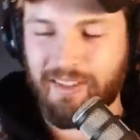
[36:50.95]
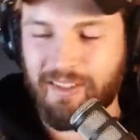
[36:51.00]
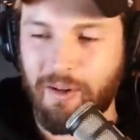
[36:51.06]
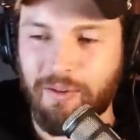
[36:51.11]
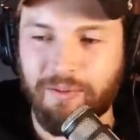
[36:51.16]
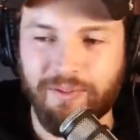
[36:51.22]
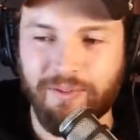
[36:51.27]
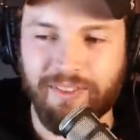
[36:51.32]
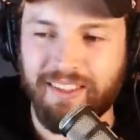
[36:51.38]

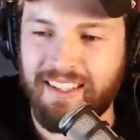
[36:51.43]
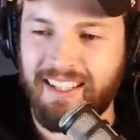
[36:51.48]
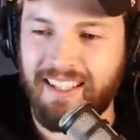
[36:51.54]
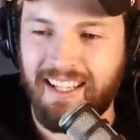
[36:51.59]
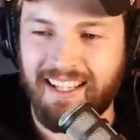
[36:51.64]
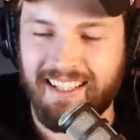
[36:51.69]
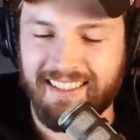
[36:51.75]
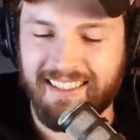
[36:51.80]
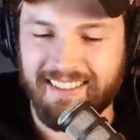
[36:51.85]
So
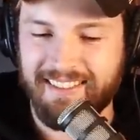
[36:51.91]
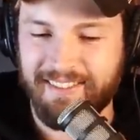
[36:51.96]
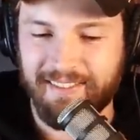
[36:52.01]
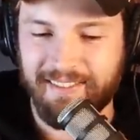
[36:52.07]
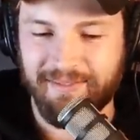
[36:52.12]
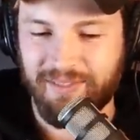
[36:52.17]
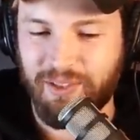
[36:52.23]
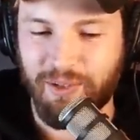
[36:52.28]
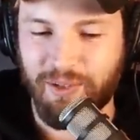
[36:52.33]
uh,
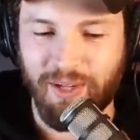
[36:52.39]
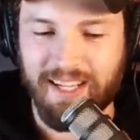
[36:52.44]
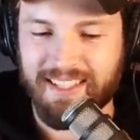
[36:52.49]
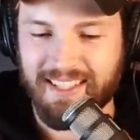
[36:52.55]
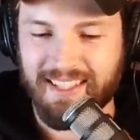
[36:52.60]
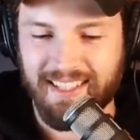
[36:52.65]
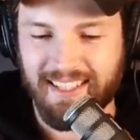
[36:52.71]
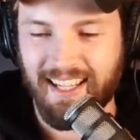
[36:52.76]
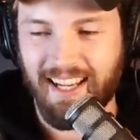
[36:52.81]

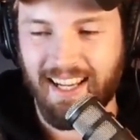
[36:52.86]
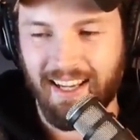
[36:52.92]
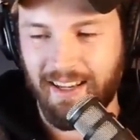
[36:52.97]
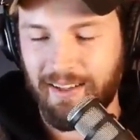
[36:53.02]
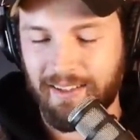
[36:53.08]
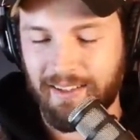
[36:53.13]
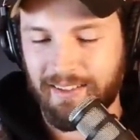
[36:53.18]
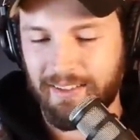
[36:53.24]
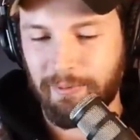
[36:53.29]
crazy.
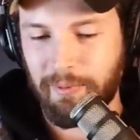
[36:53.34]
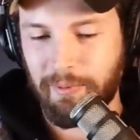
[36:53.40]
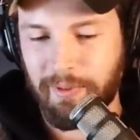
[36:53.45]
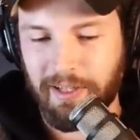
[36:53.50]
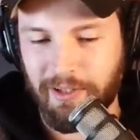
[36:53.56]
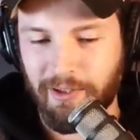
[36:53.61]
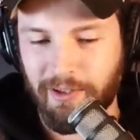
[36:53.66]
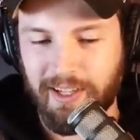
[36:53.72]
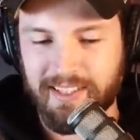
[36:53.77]
Yeah. It would
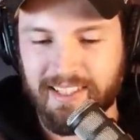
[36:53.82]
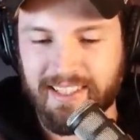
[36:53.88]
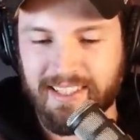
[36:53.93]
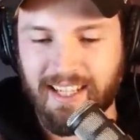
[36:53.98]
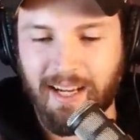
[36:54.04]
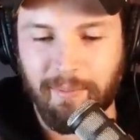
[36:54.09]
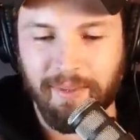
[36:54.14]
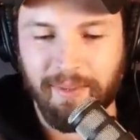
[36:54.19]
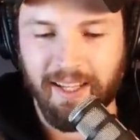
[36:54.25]
have been a crazy
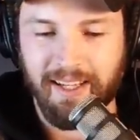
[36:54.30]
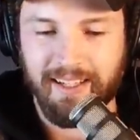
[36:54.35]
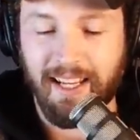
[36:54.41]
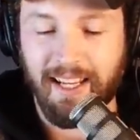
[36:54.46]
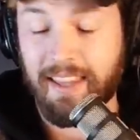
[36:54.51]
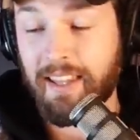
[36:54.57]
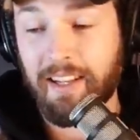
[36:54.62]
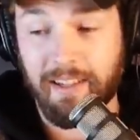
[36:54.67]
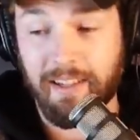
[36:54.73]
time
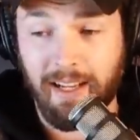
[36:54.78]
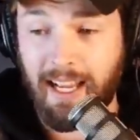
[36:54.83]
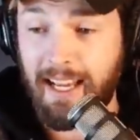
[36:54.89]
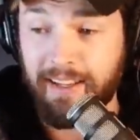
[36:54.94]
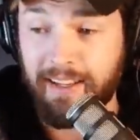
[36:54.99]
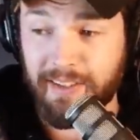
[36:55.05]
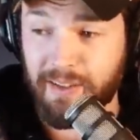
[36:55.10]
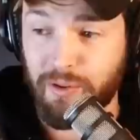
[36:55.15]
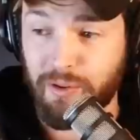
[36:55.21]
then. And then
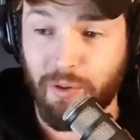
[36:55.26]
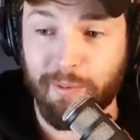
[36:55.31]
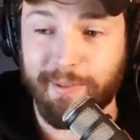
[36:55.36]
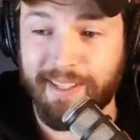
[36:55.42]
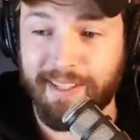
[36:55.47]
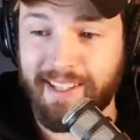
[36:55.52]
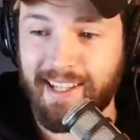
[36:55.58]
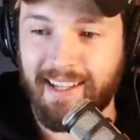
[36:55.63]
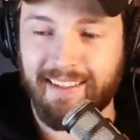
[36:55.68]
add a
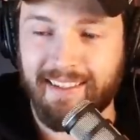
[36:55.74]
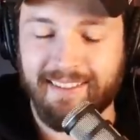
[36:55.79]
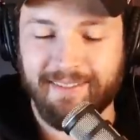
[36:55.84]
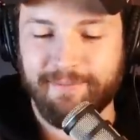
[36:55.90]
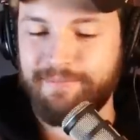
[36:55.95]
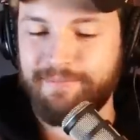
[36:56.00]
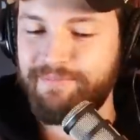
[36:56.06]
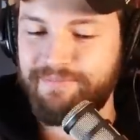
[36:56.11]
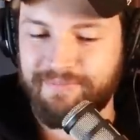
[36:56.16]
storm to that.
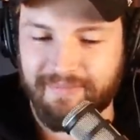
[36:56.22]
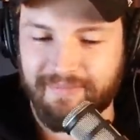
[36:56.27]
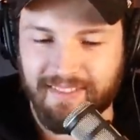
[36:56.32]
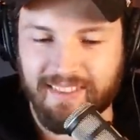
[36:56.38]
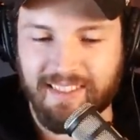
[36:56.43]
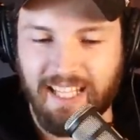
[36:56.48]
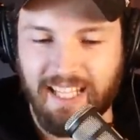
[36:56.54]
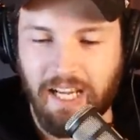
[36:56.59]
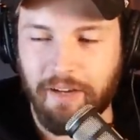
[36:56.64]

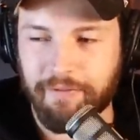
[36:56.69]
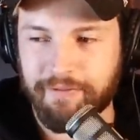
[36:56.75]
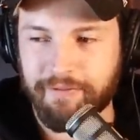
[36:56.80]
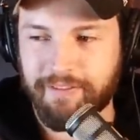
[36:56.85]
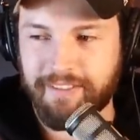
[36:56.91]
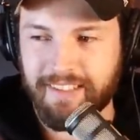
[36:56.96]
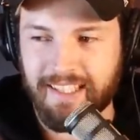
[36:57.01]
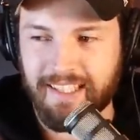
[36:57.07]
Tough.